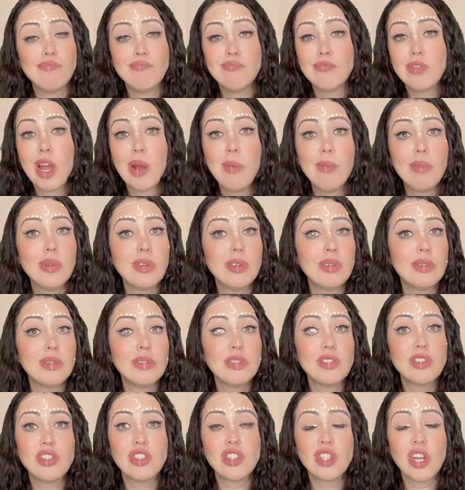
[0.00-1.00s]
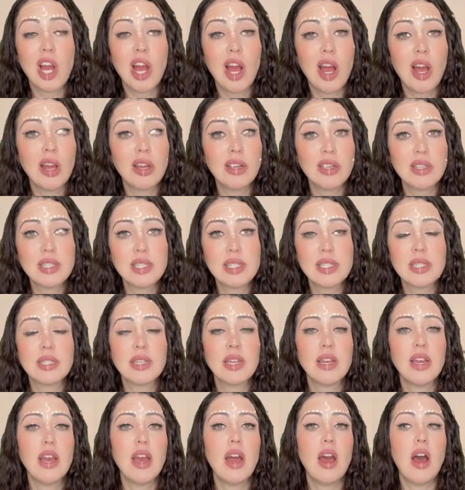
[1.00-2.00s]
Tumbles, chunks,
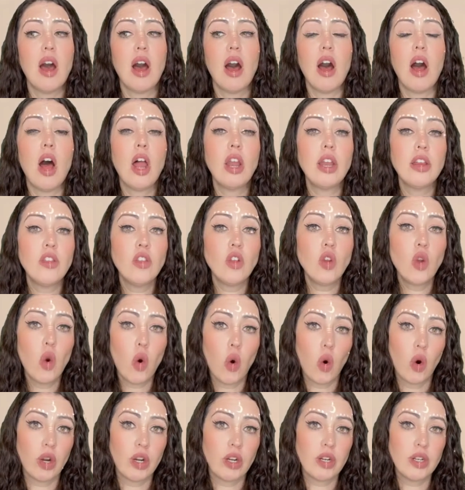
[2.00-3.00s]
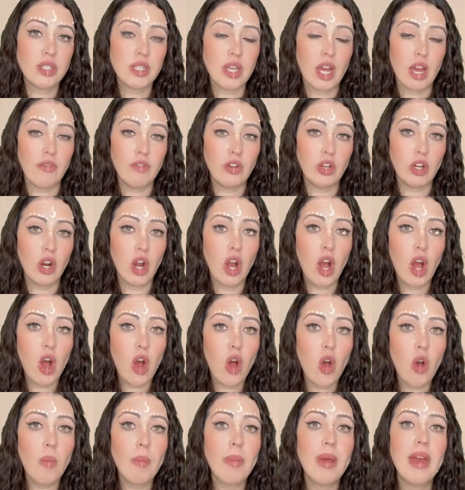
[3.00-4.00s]
all in the corners of your
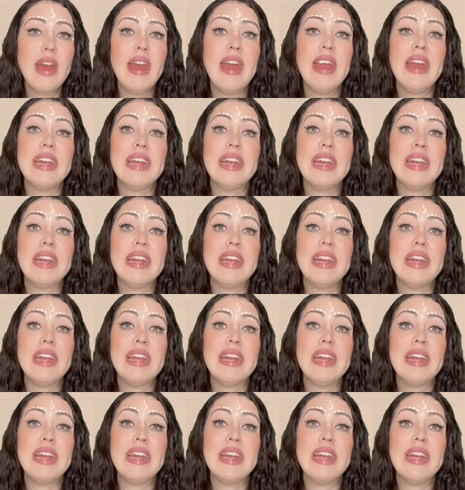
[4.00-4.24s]
home.